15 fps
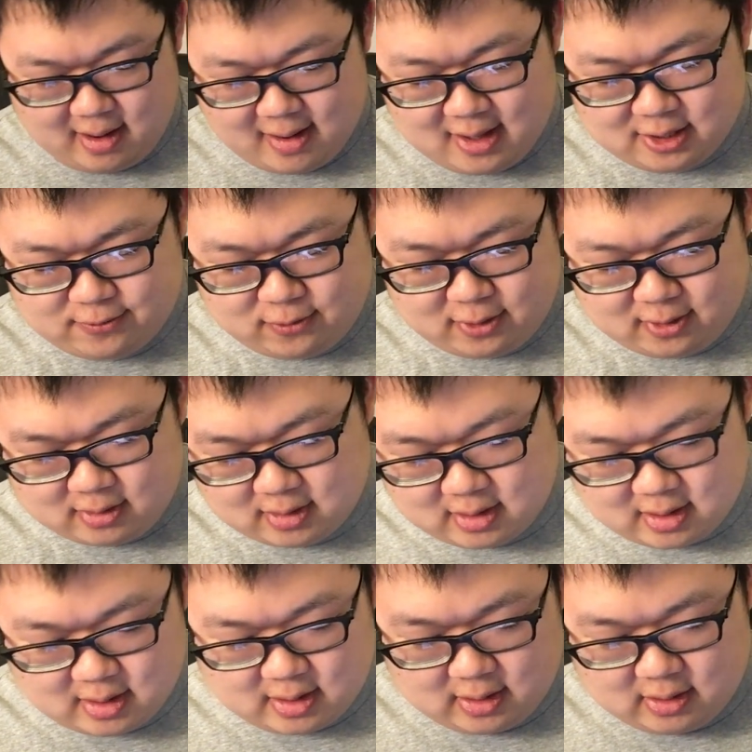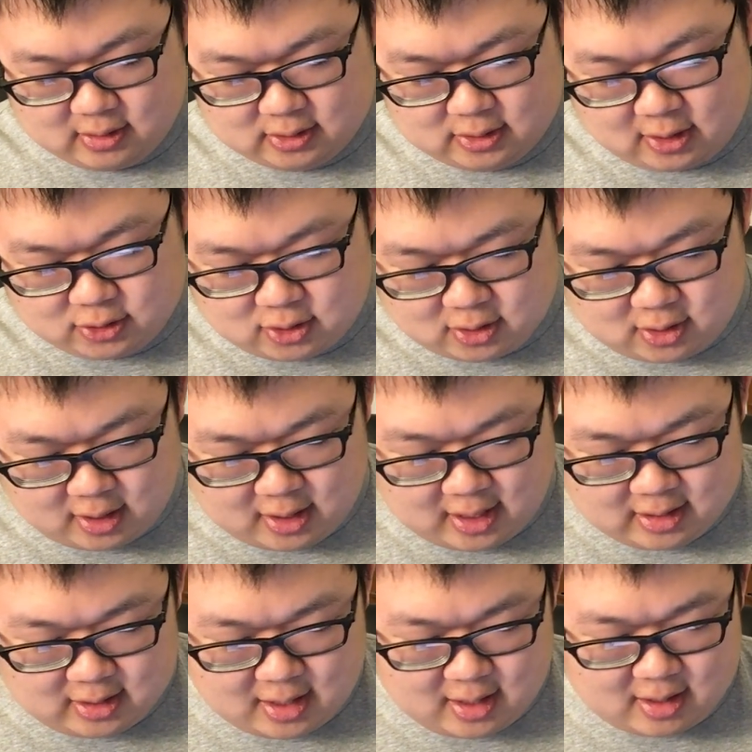S for such a good
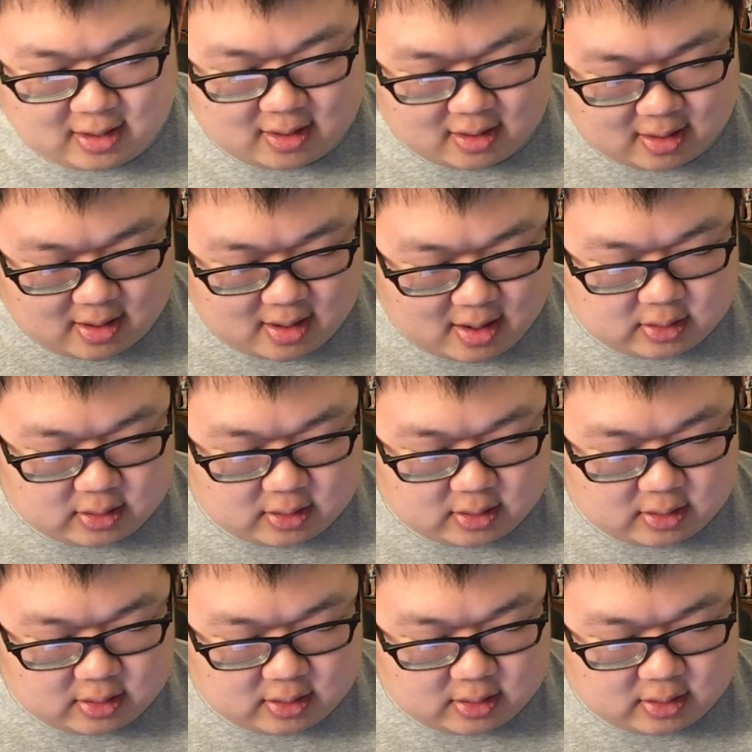idea.